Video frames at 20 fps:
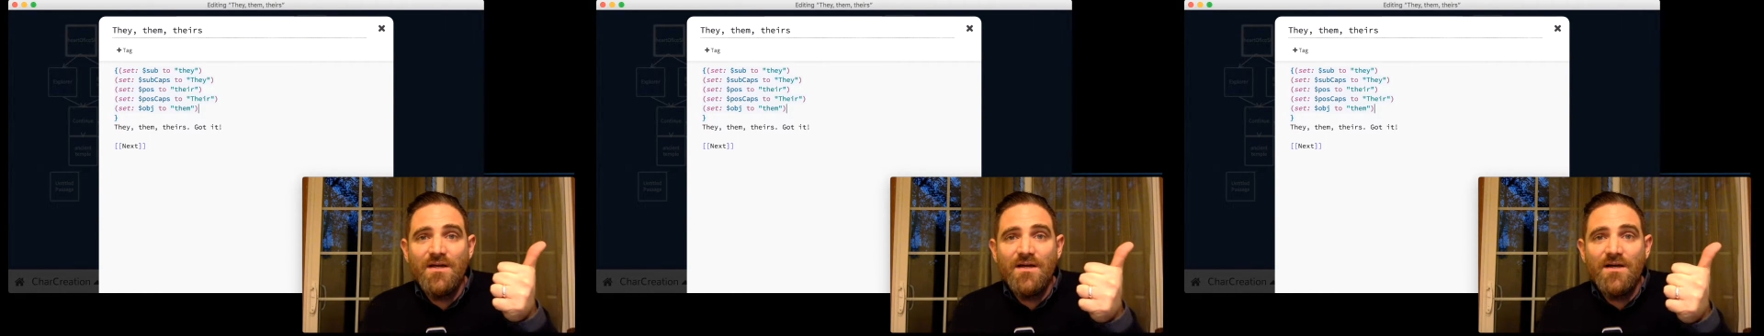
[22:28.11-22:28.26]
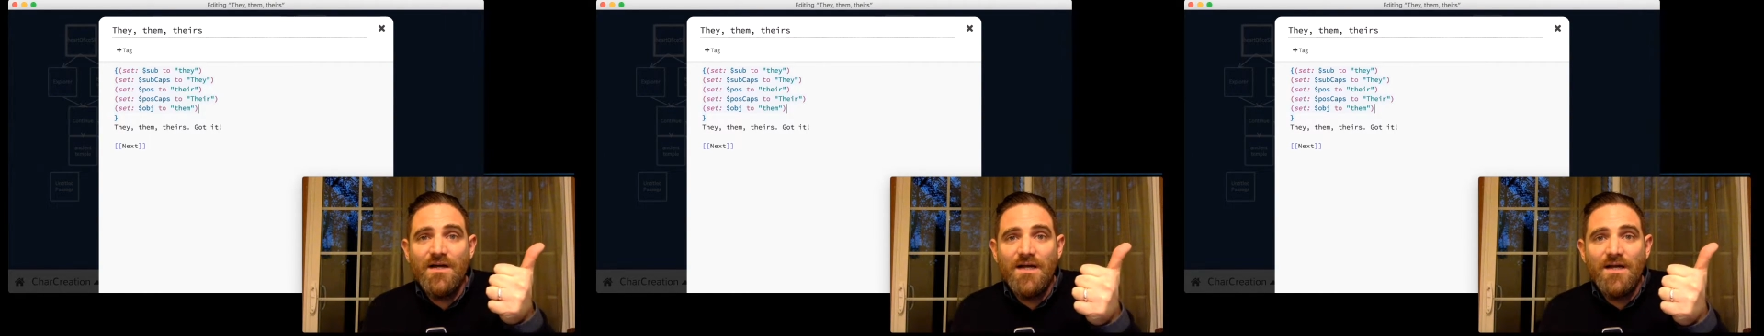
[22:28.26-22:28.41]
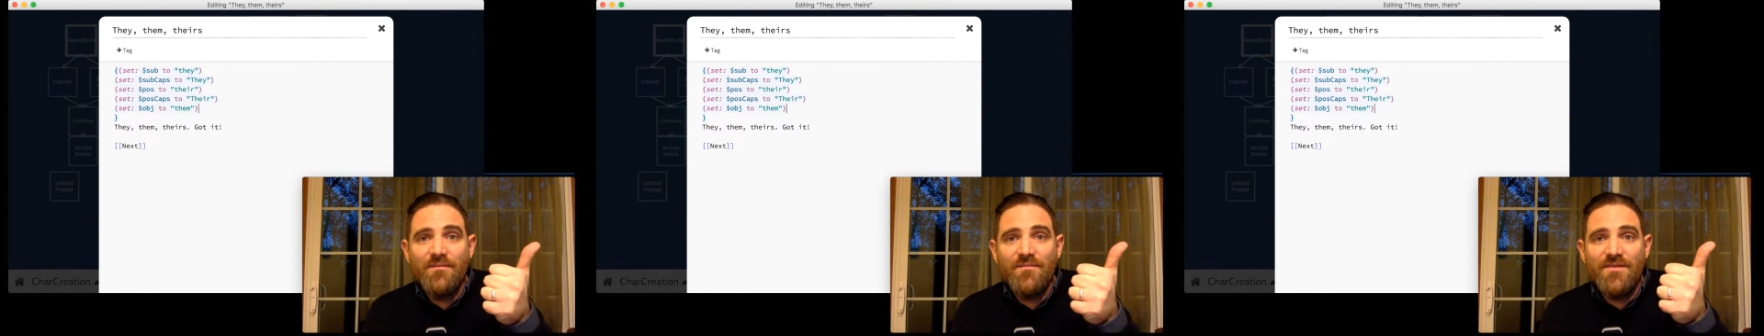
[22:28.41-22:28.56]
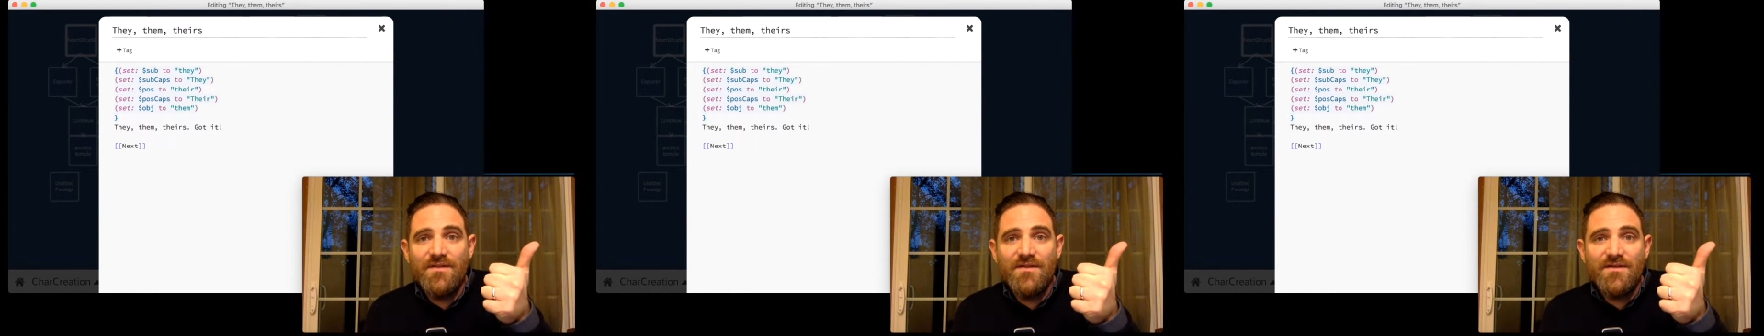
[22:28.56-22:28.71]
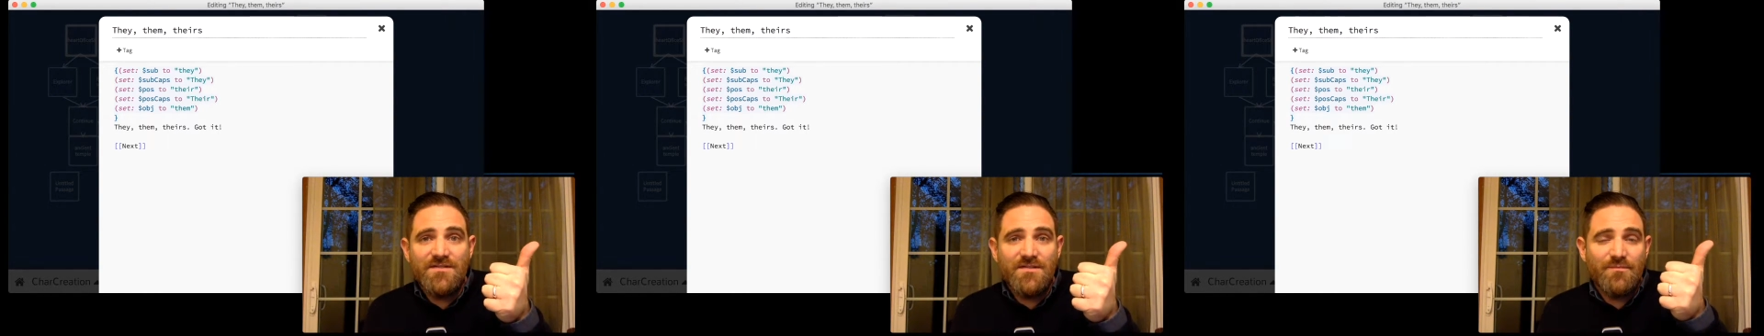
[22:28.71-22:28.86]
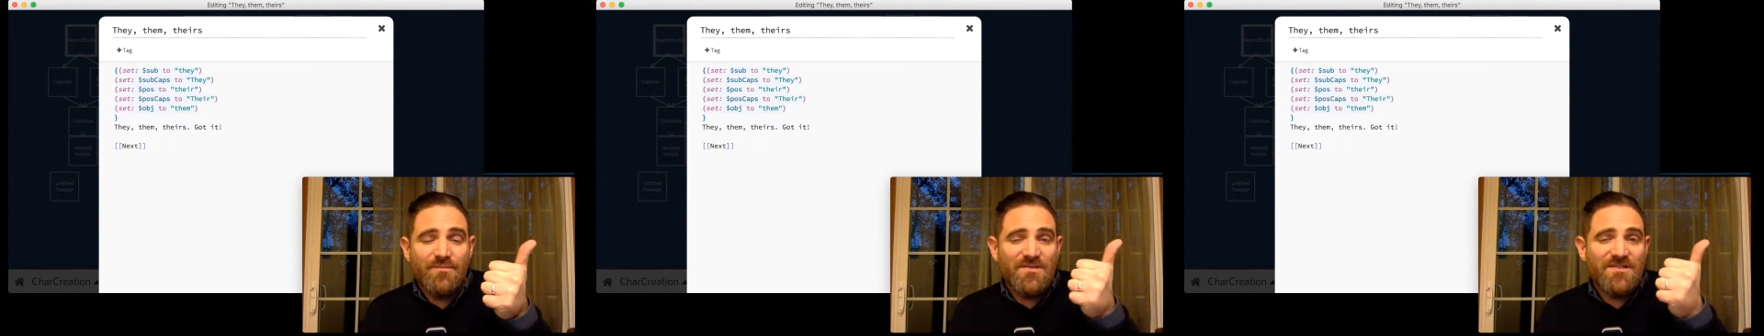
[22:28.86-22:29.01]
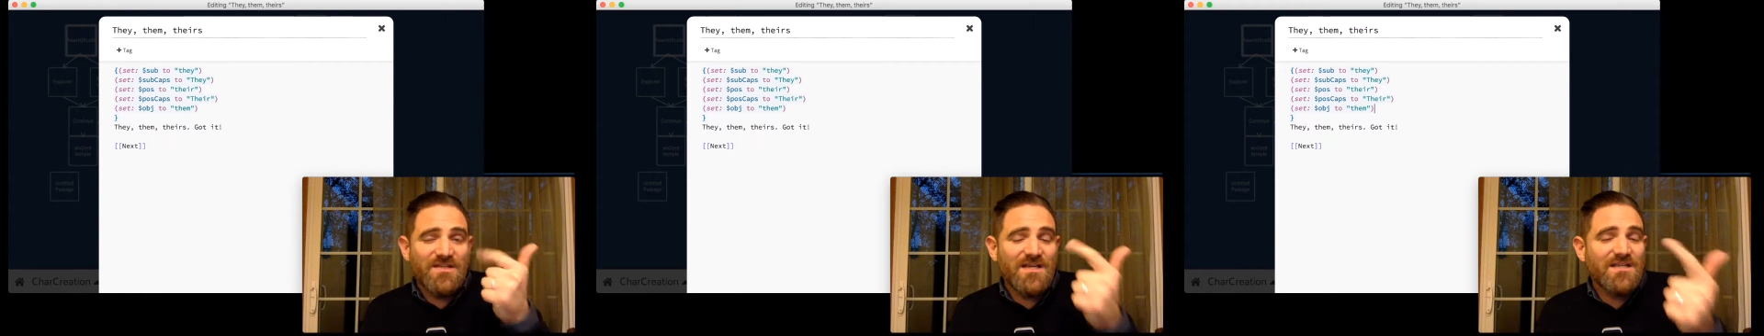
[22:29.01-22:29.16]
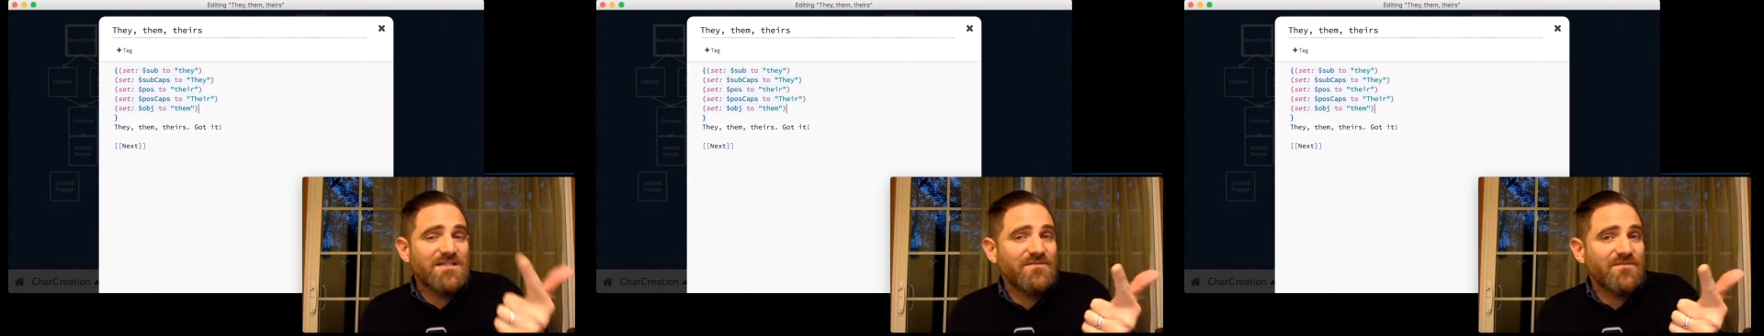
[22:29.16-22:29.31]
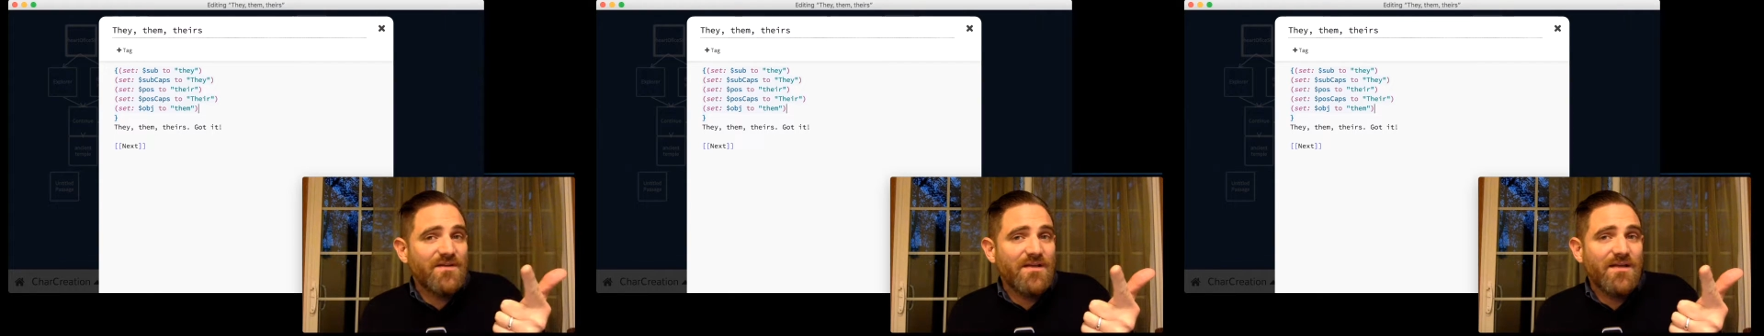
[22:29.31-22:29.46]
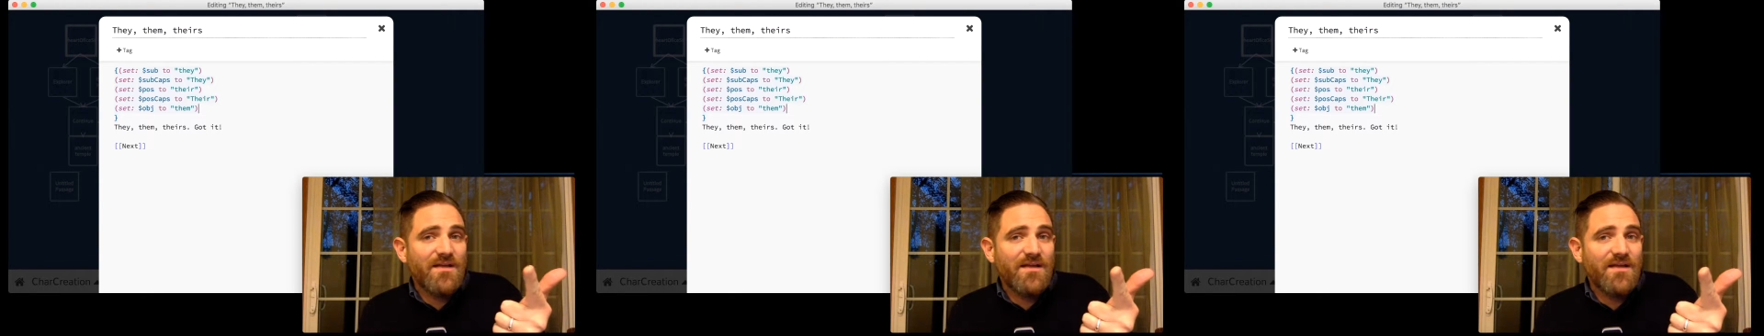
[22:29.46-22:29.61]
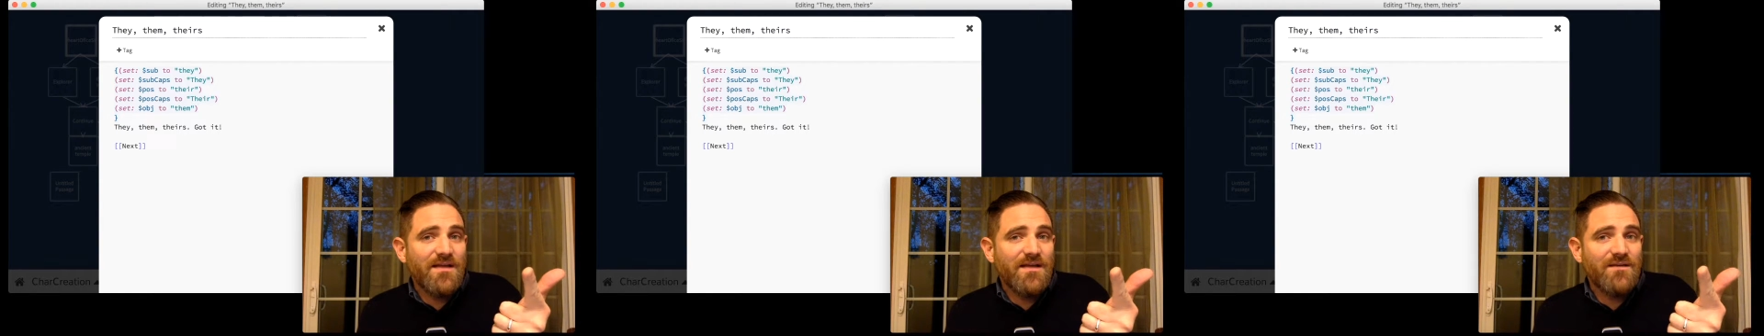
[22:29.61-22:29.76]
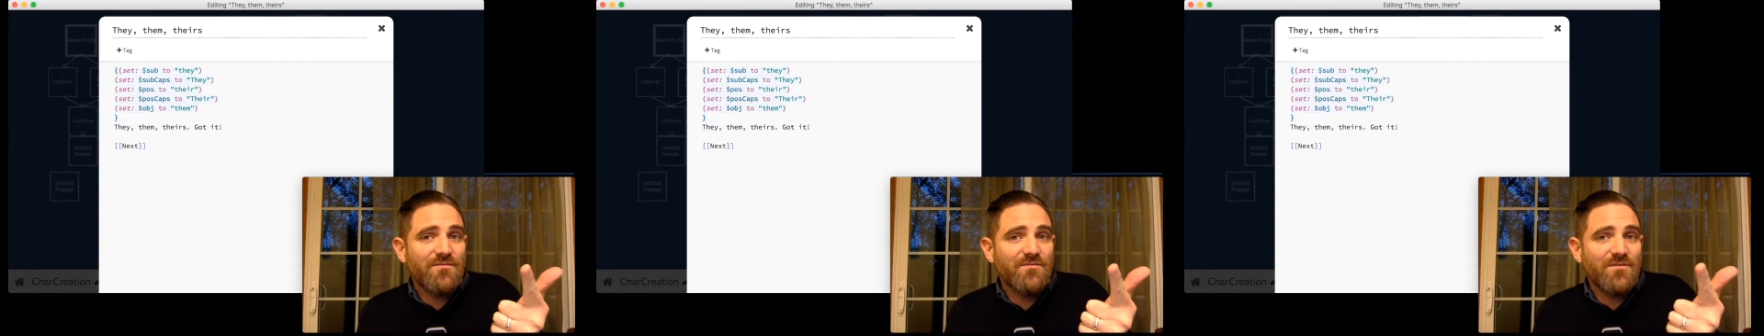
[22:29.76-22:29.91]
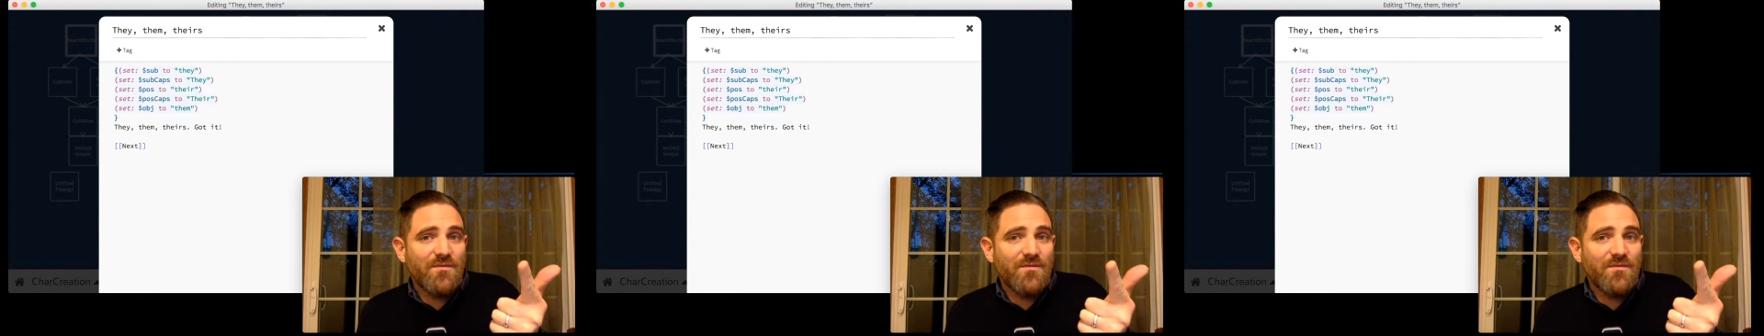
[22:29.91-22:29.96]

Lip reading: There's the possessive kind,